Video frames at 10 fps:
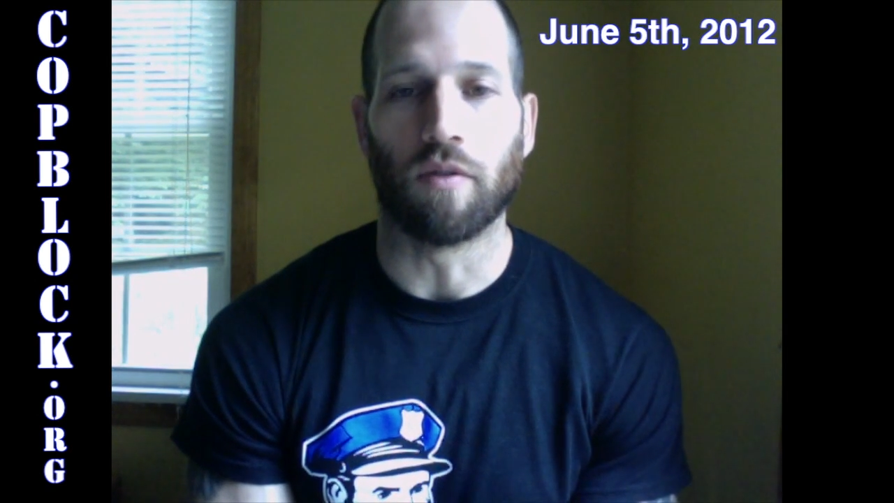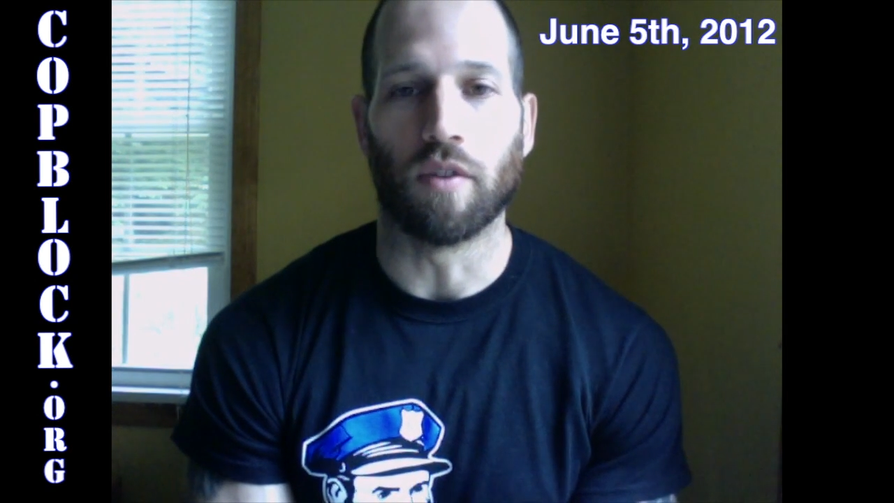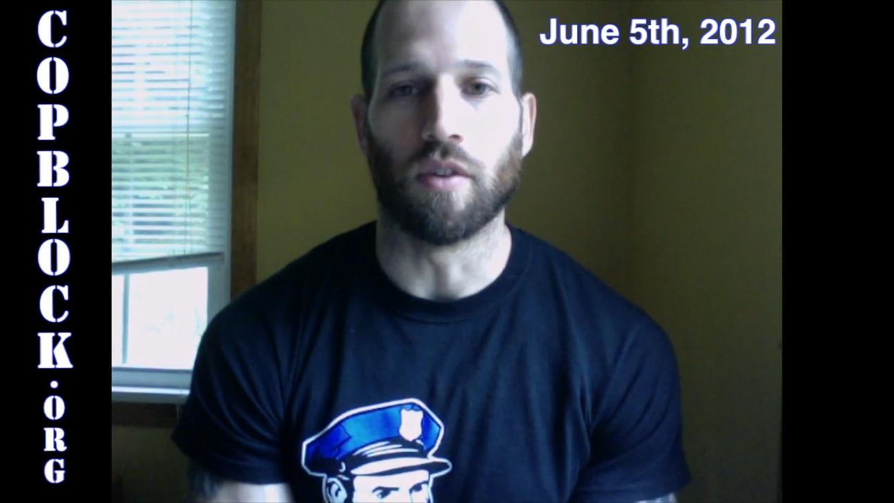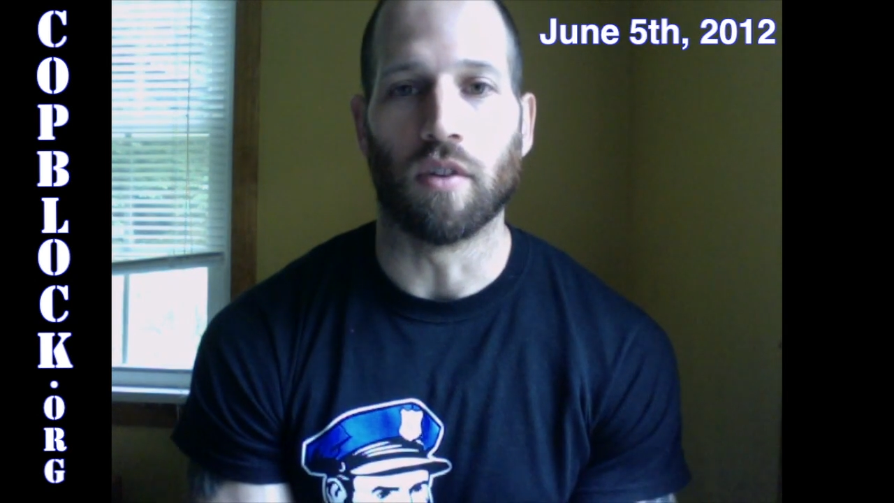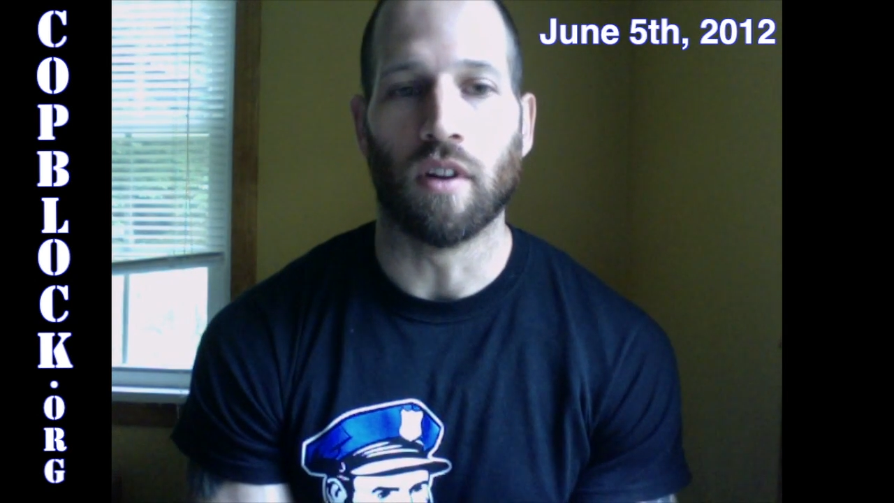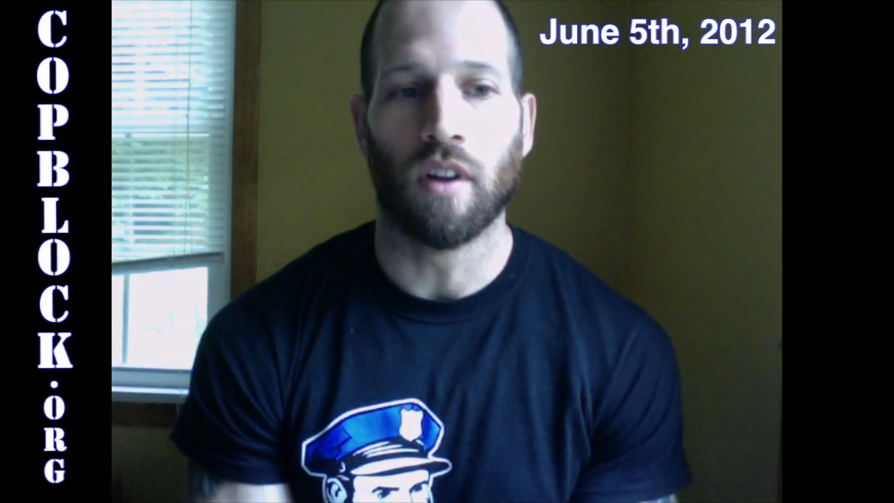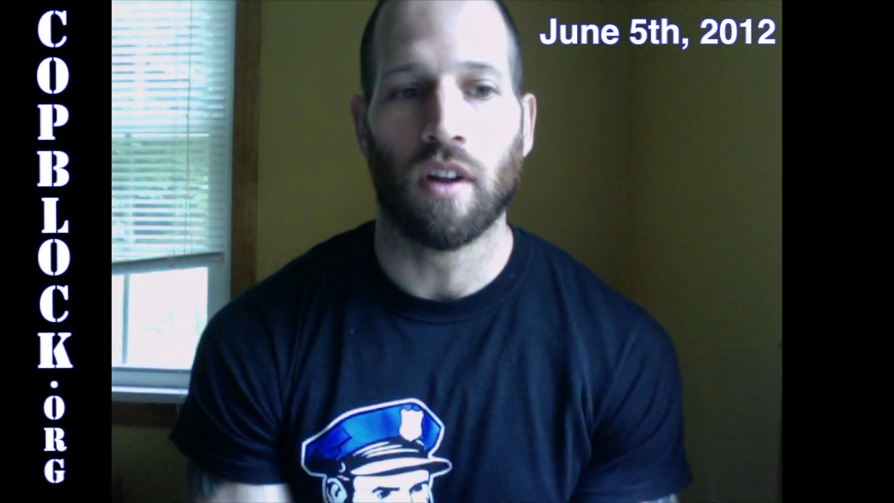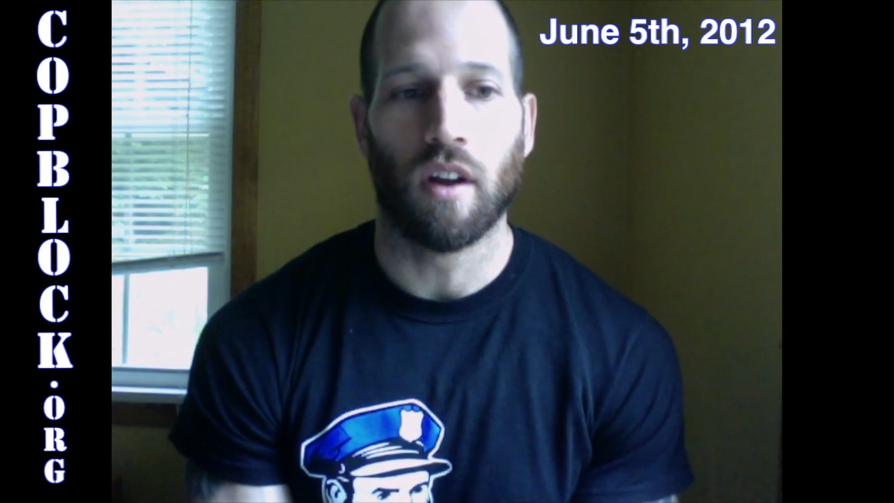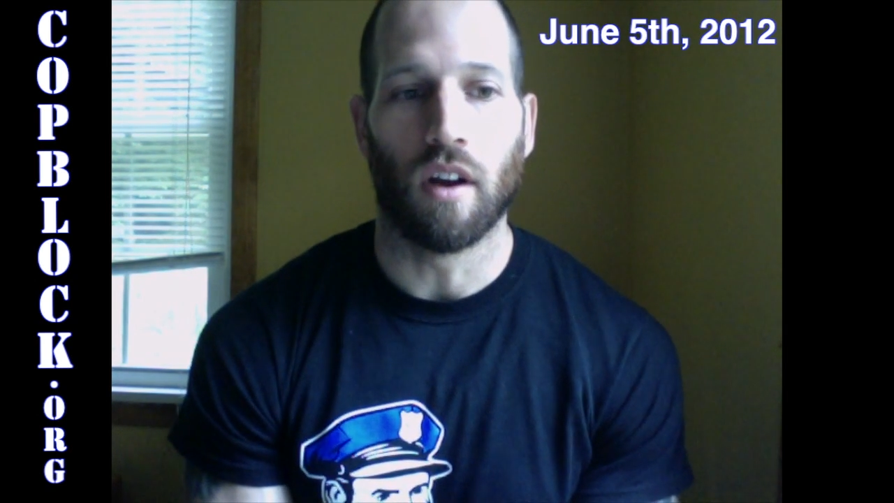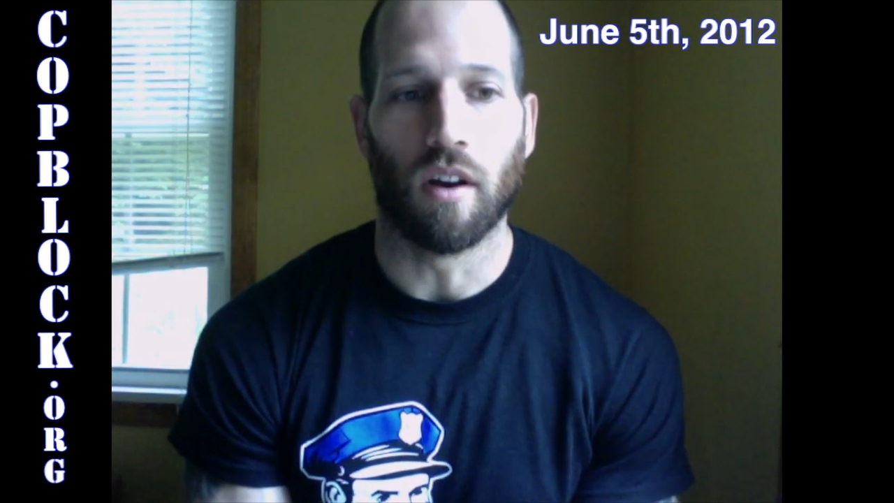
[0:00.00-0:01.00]
Phil
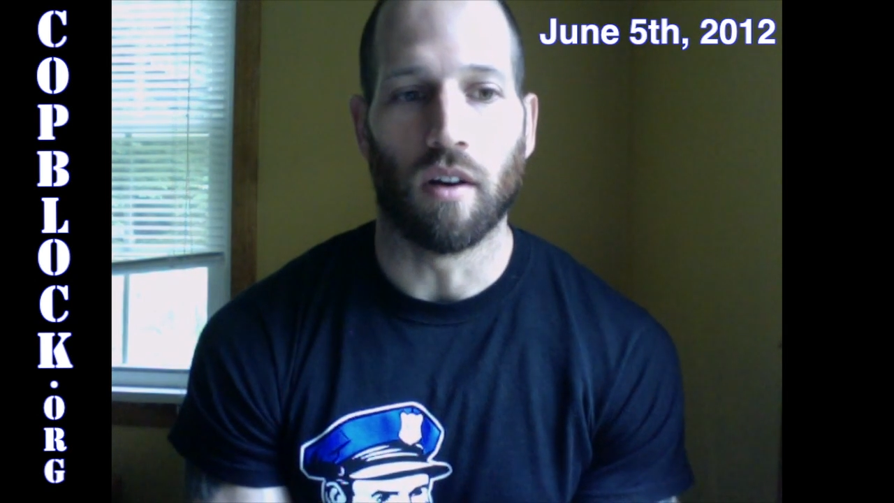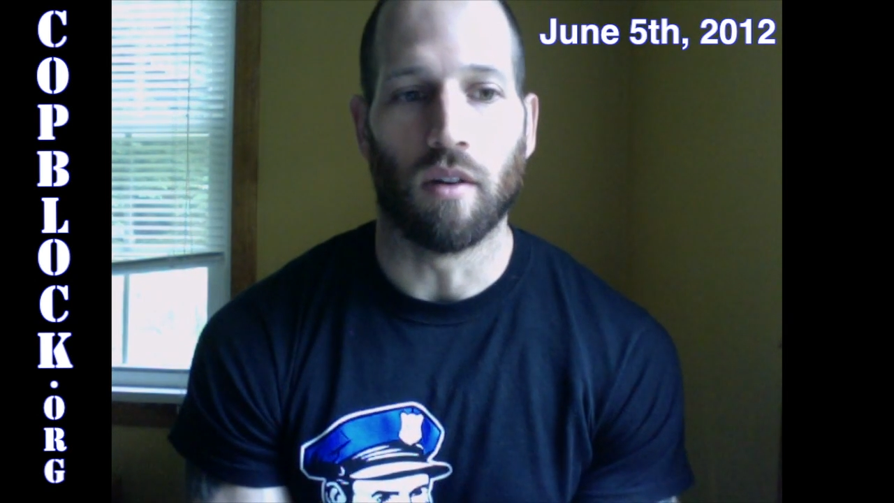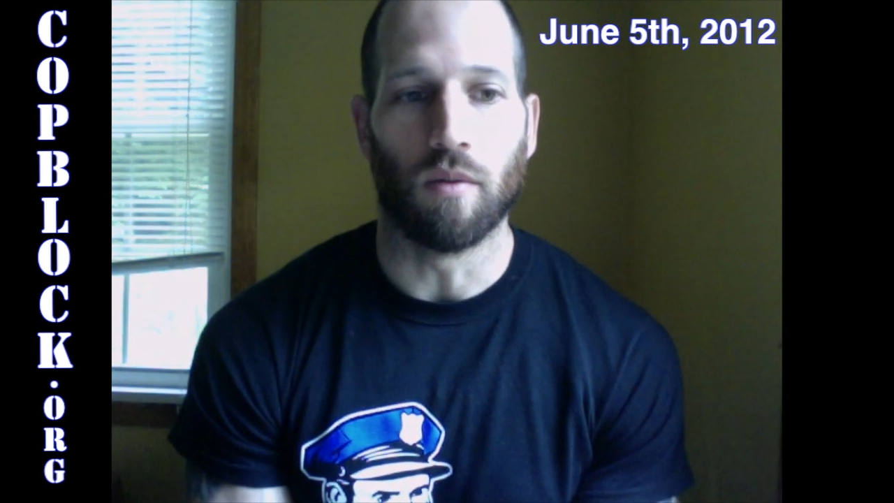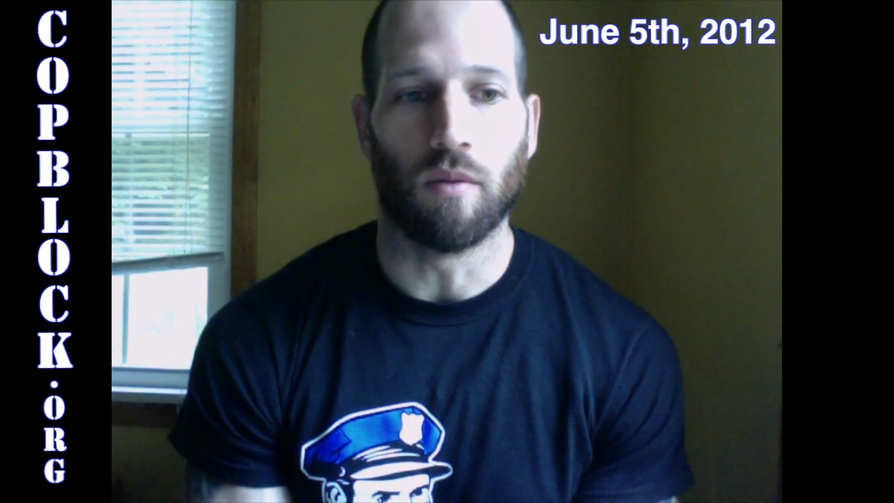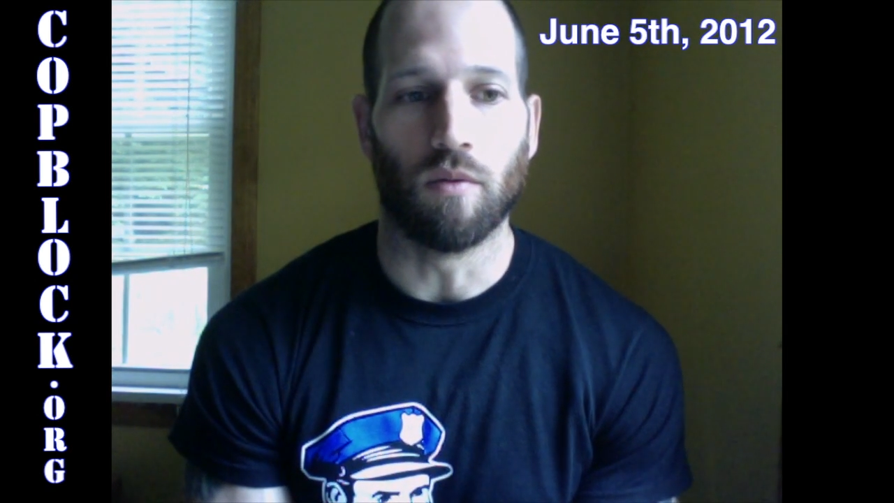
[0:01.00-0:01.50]
uh,